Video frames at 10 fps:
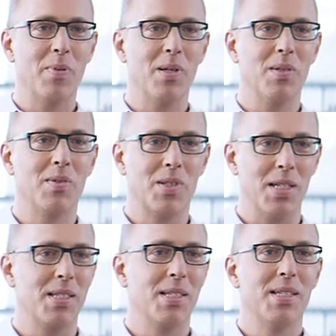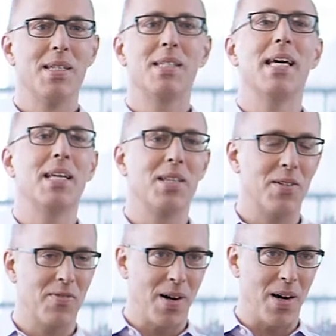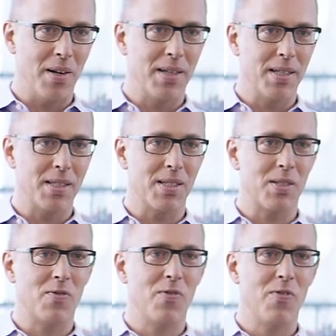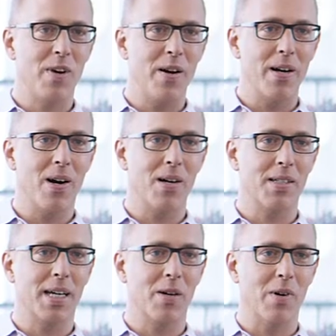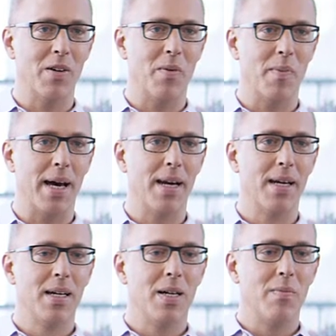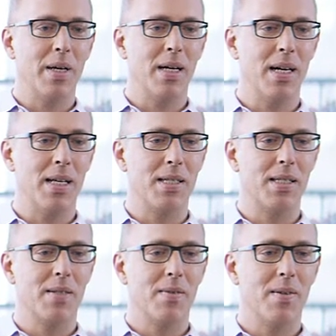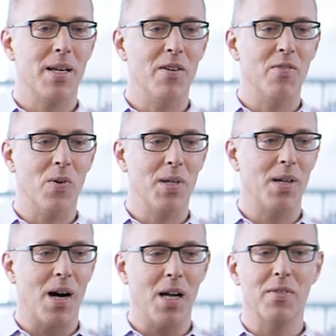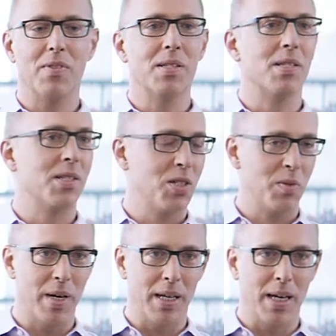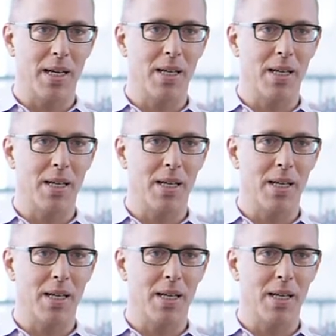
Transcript: people just take the default, it's very hard to get away from that because it avoids all of this decision making.